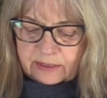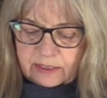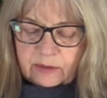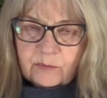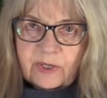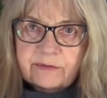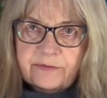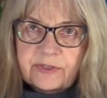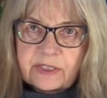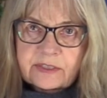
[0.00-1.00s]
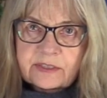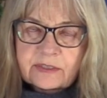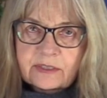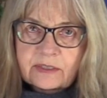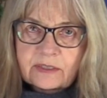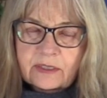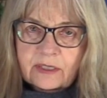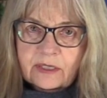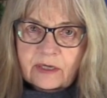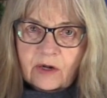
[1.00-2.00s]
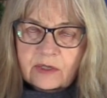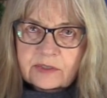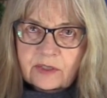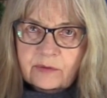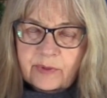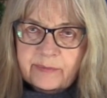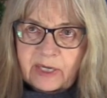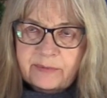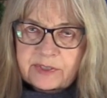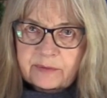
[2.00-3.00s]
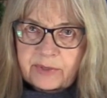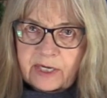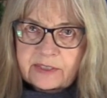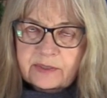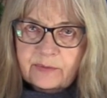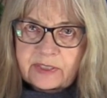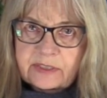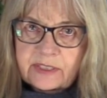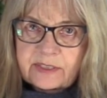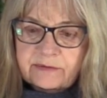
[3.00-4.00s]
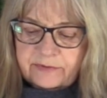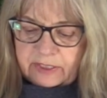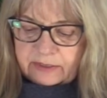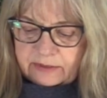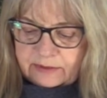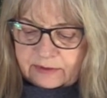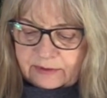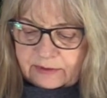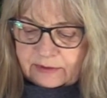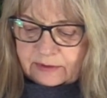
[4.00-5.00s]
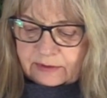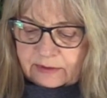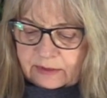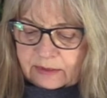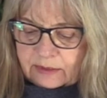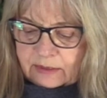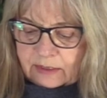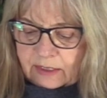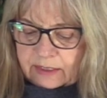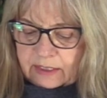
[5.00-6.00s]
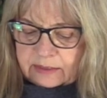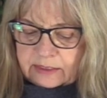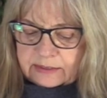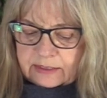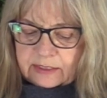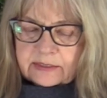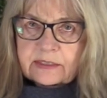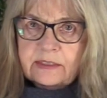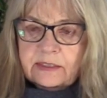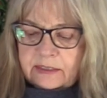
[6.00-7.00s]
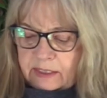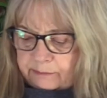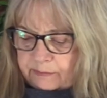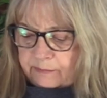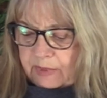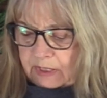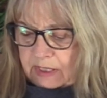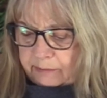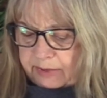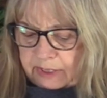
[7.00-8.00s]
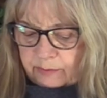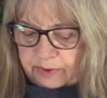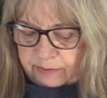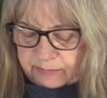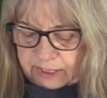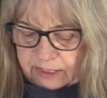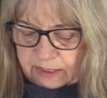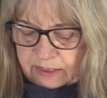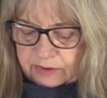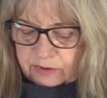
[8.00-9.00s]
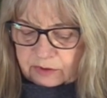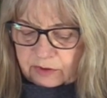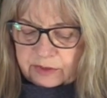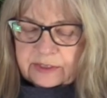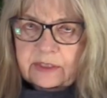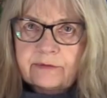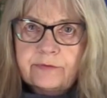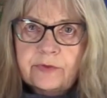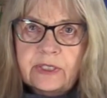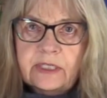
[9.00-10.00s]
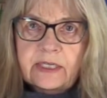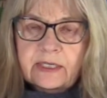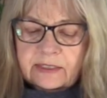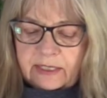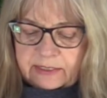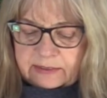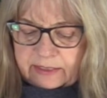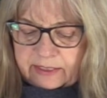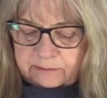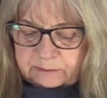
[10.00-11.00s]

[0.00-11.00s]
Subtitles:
at what fits, and also we might be surprised at what doesn't fit. Again, he says, "Keep company with me, and you'll learn to live freely and lightly."